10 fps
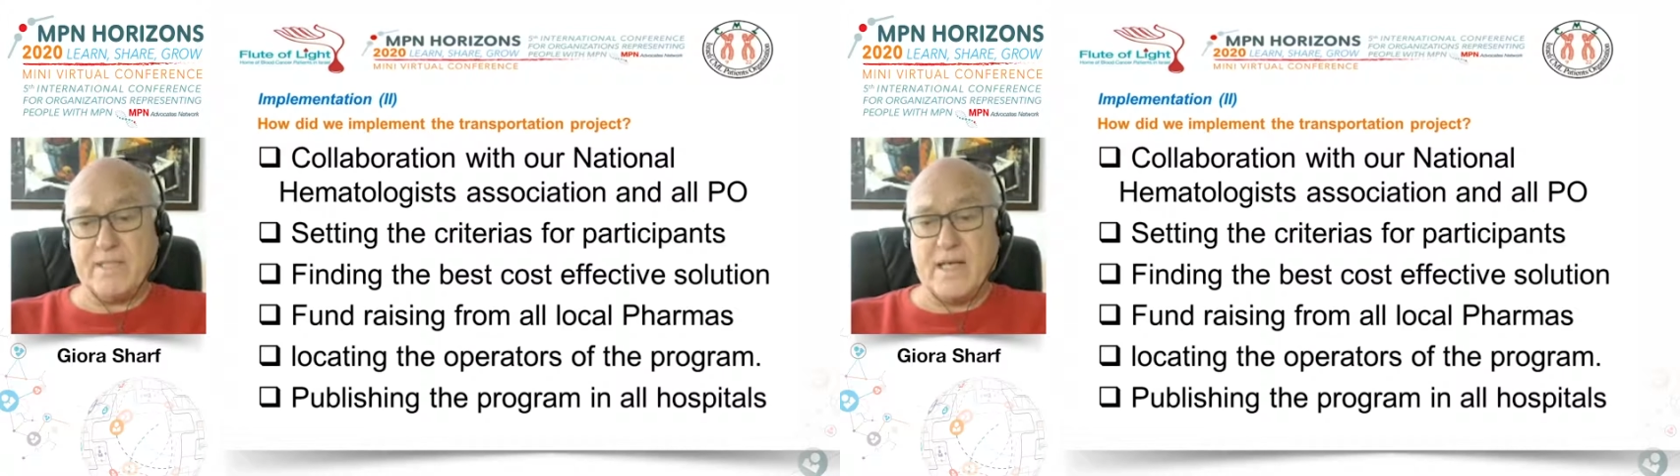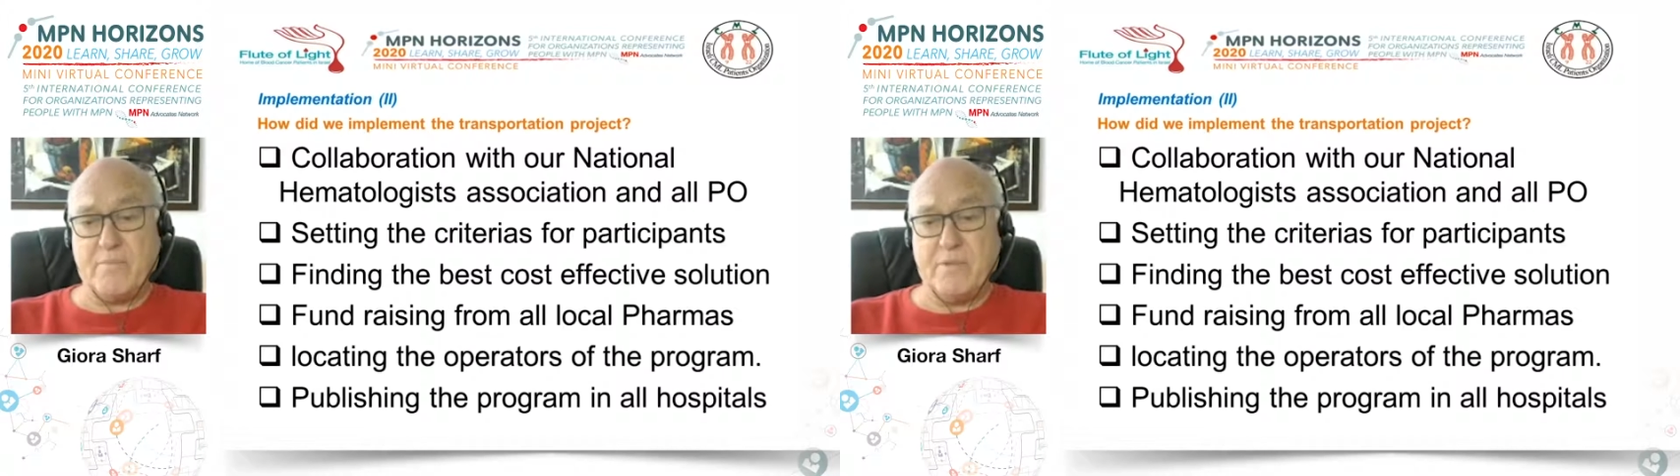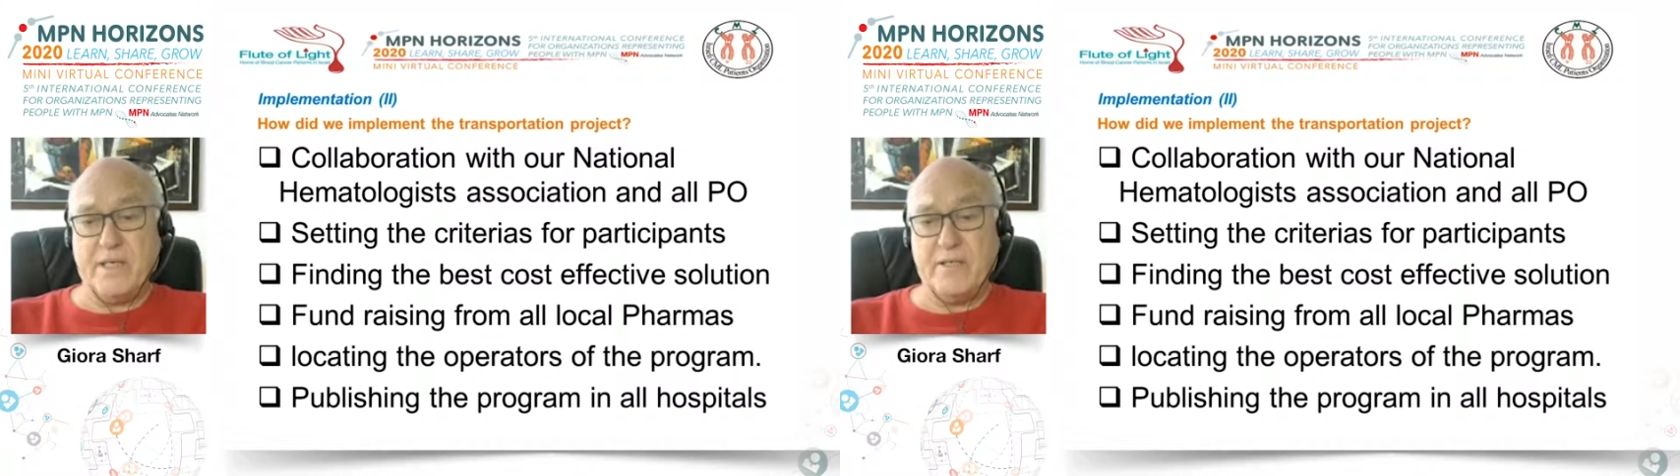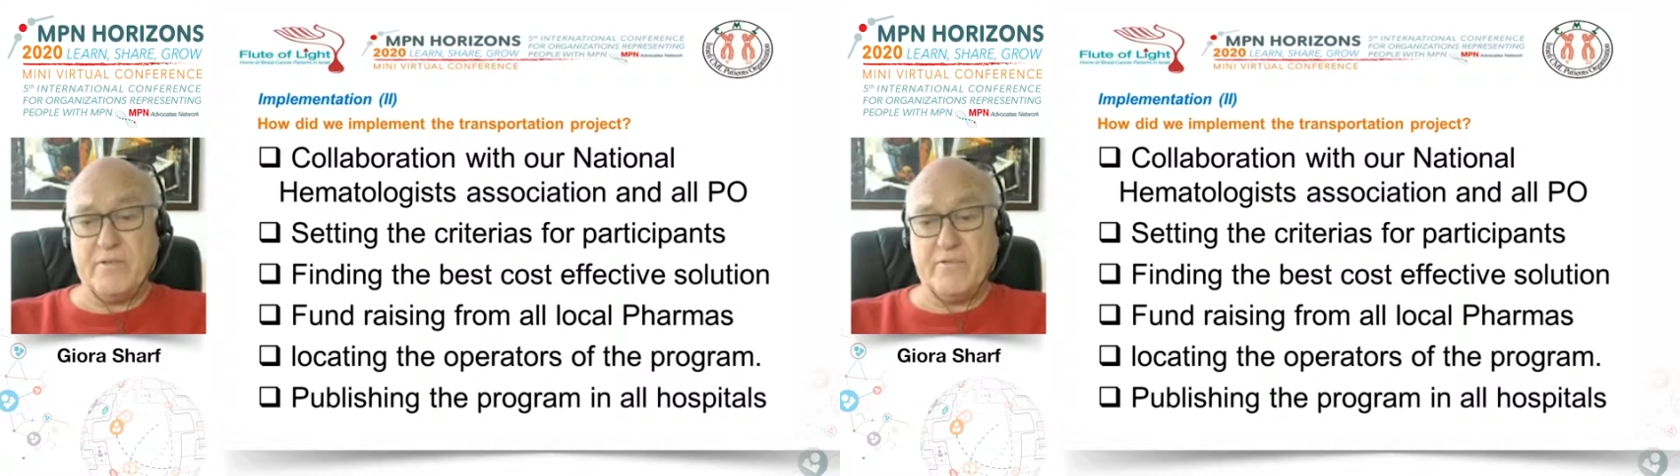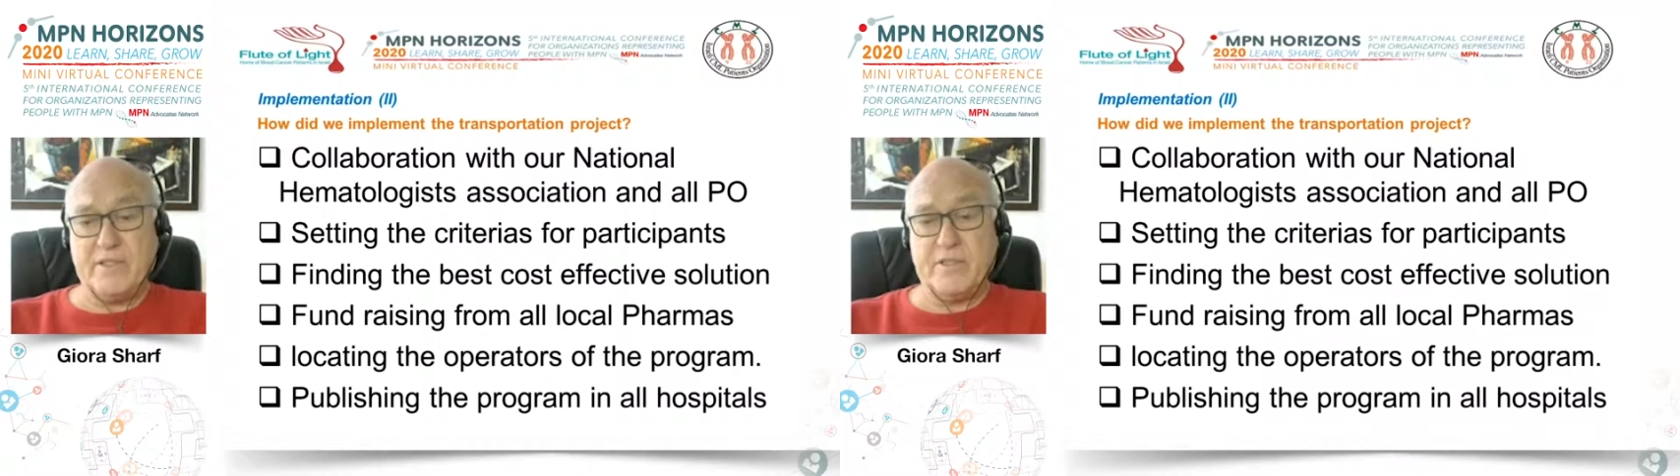They are being
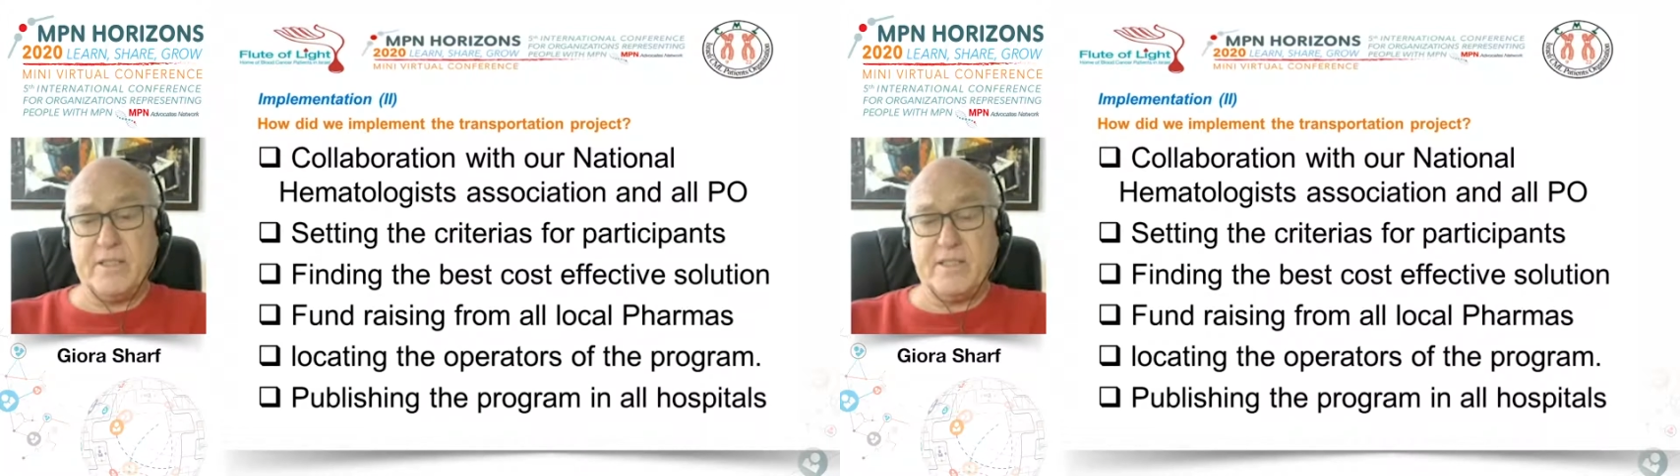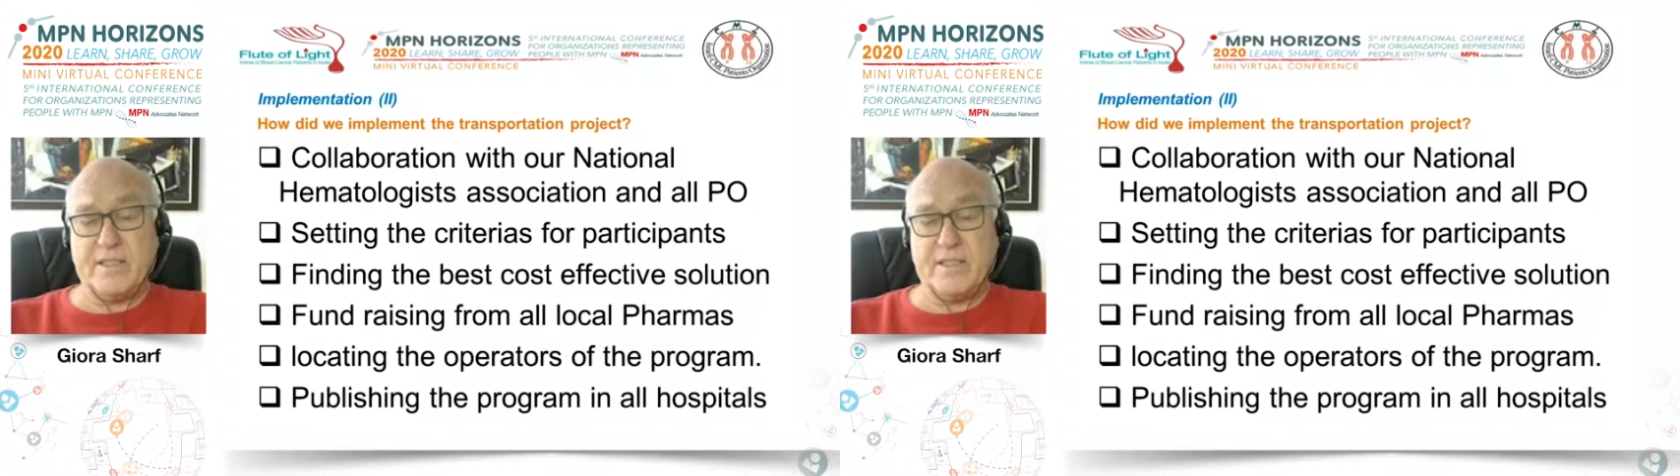treated in